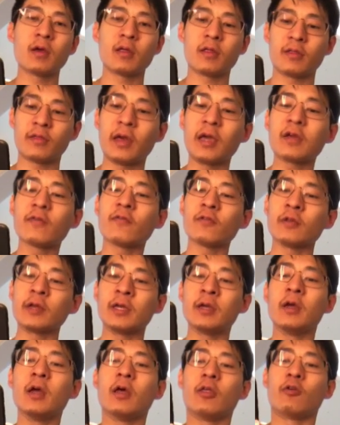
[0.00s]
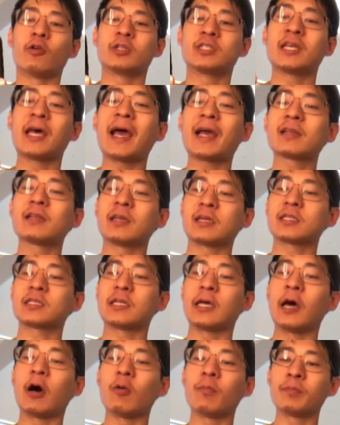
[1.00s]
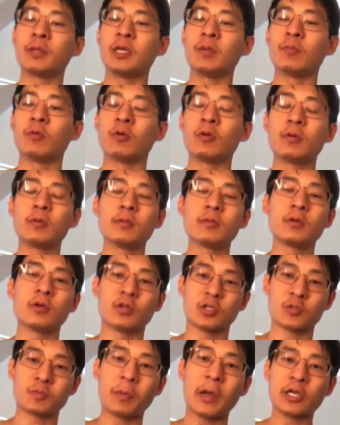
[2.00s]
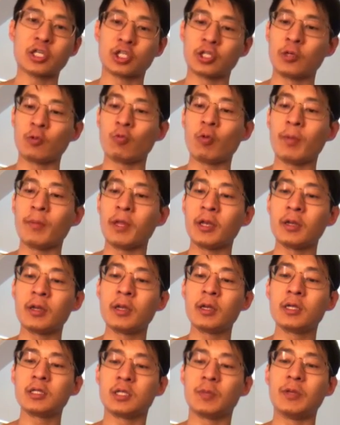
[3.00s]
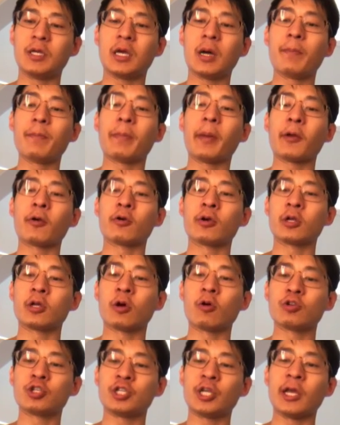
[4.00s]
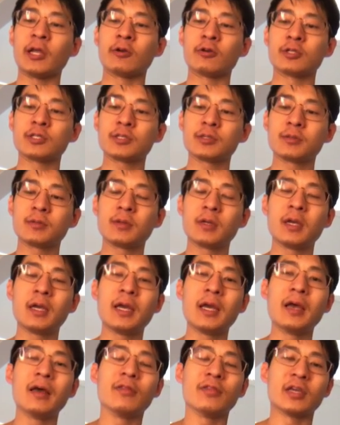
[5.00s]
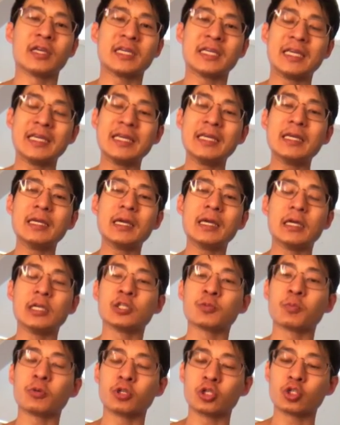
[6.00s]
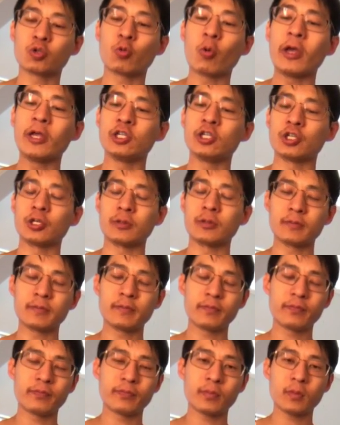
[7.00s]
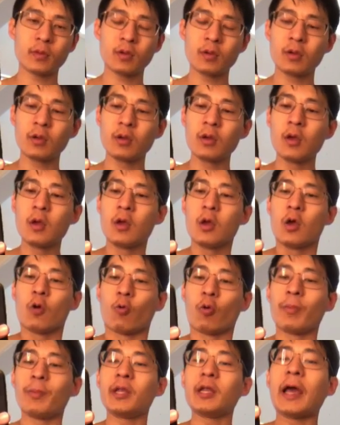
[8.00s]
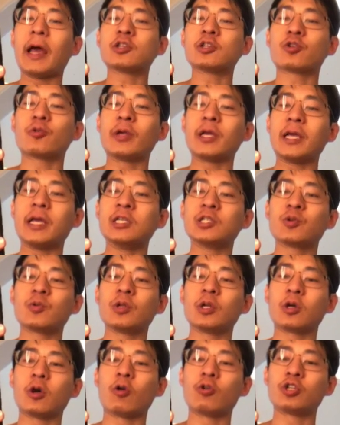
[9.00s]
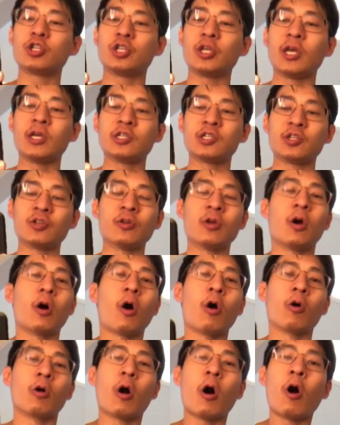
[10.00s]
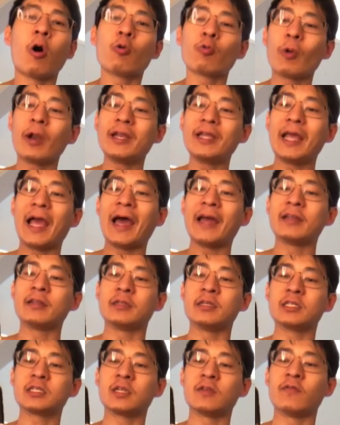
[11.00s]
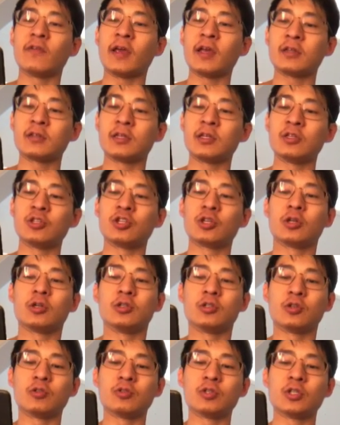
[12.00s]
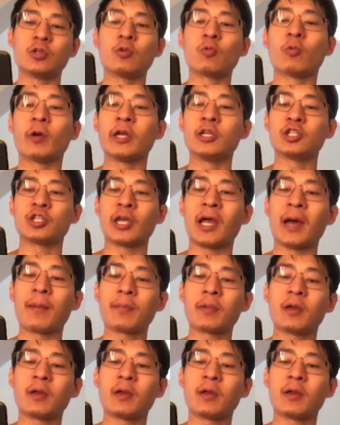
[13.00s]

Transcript: Thankfully, there are tactics to help people, especially women, to become better negotiators. The key is persuasion. Women entering into a negotiation are already at a disadvantage due to the wage gap